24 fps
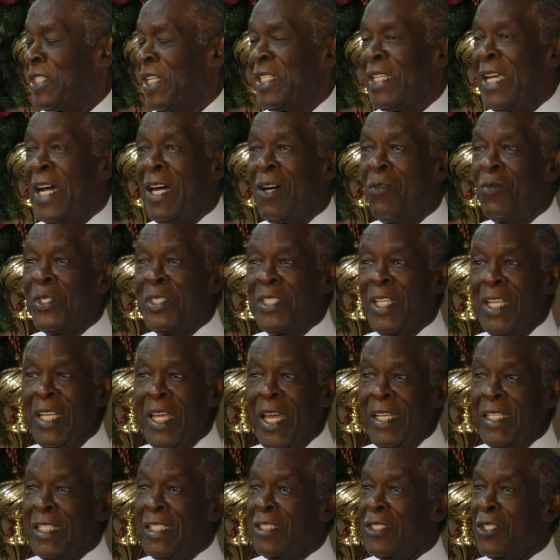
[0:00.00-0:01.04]
sit down with the
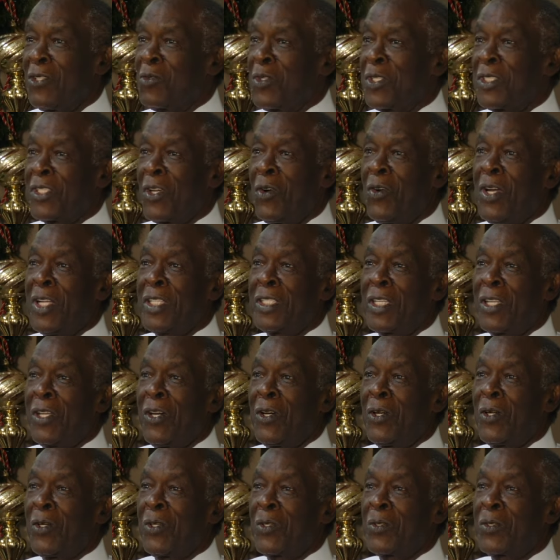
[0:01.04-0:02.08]
ladies who were sewing
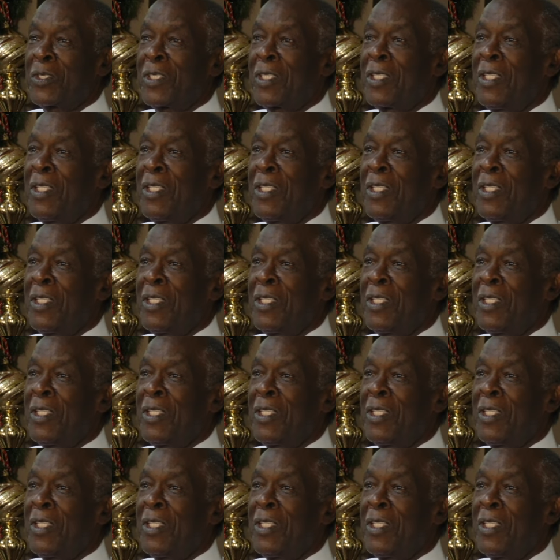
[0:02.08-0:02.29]
clothes.